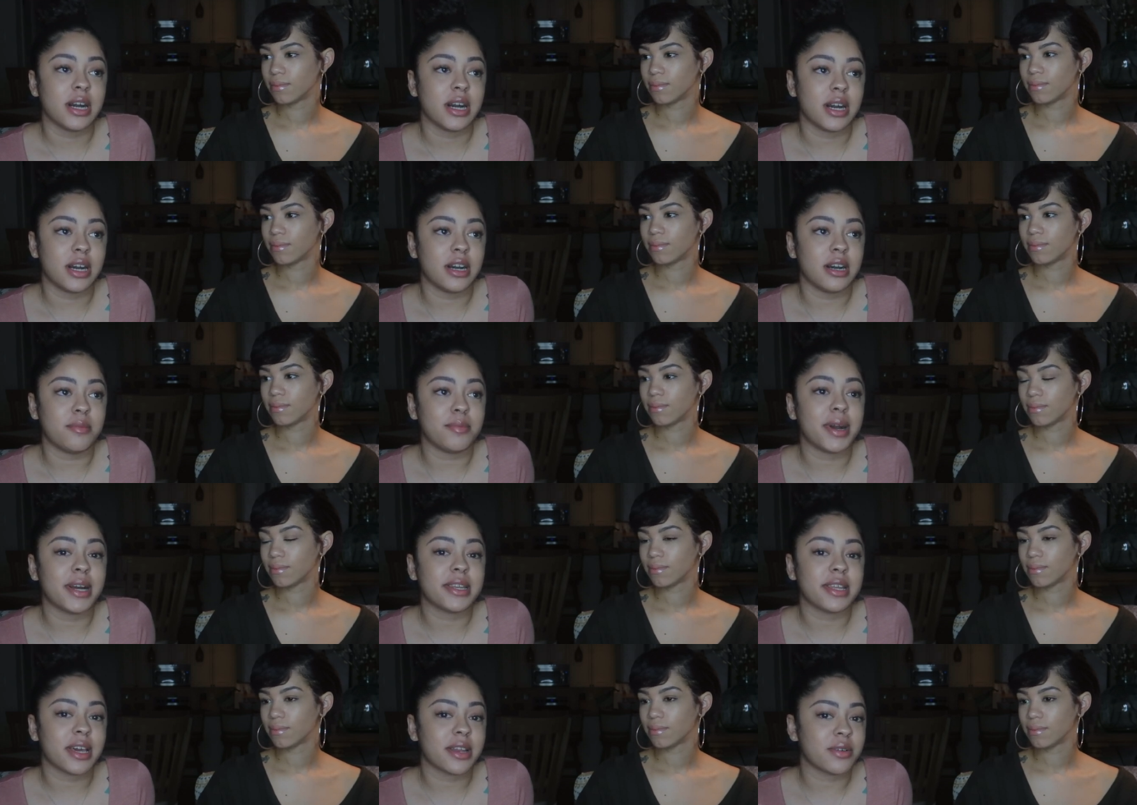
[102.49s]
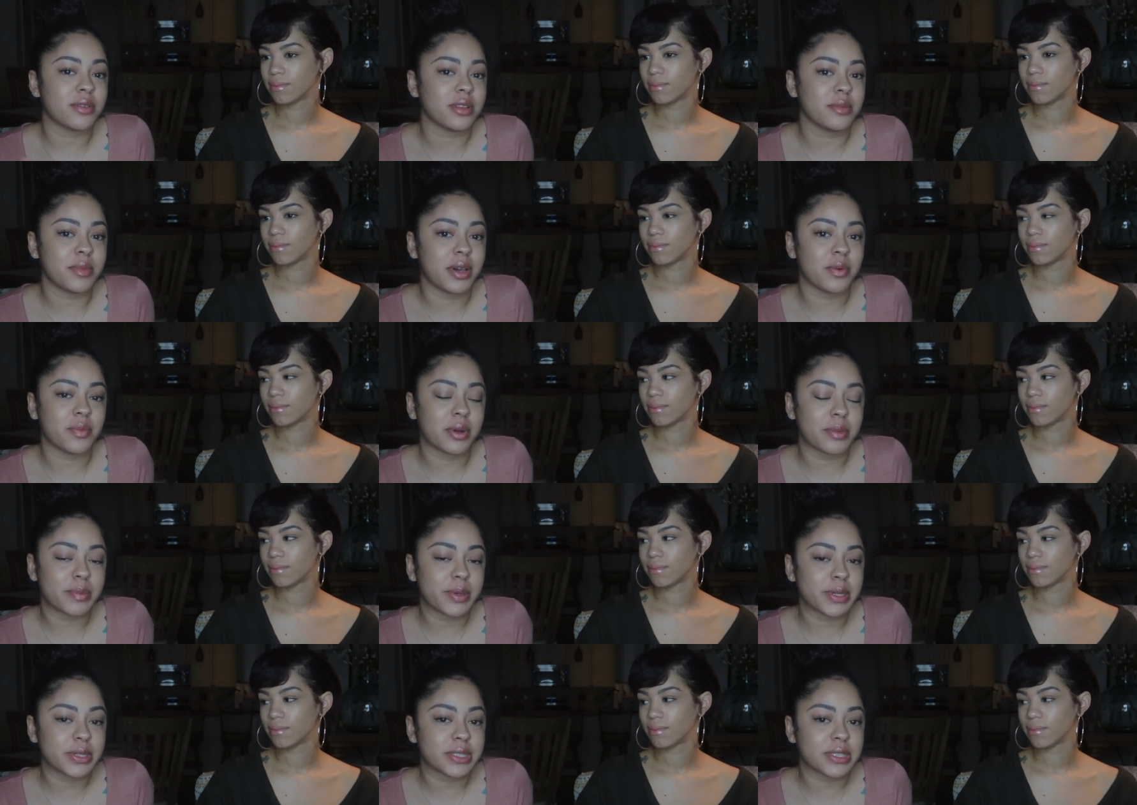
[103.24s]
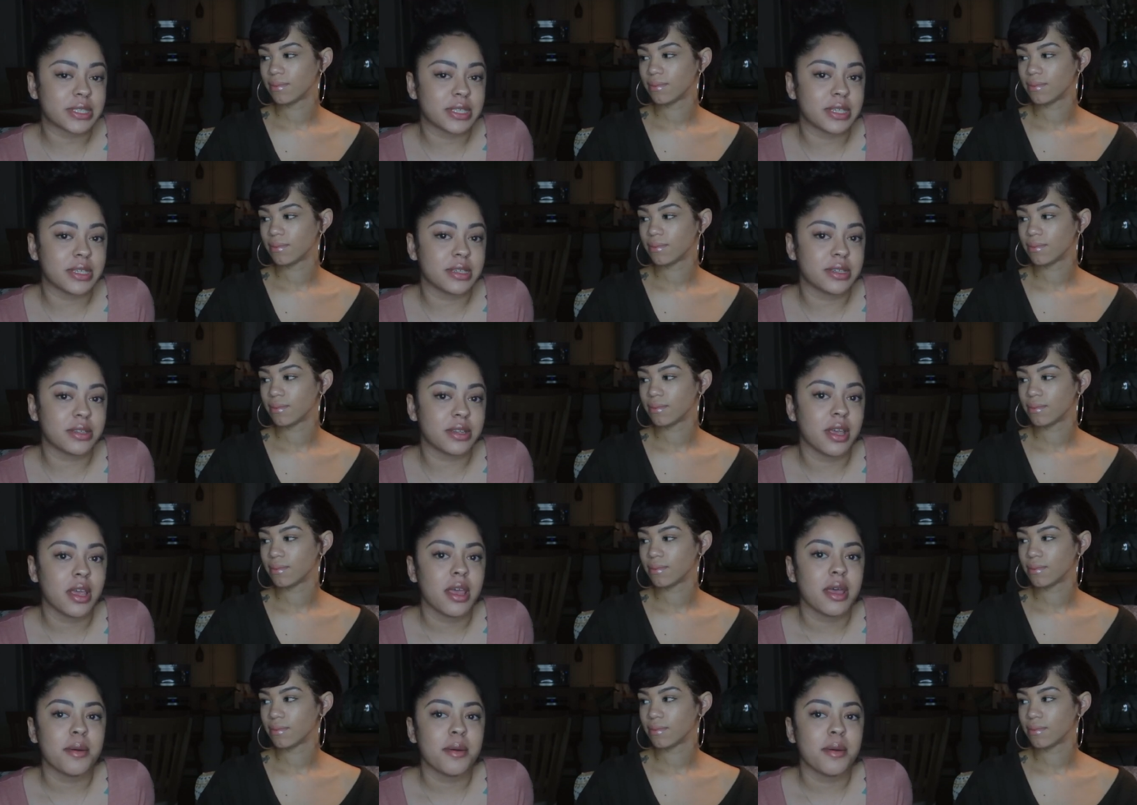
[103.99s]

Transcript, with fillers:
Speaker 1: Um, my dad only met one person,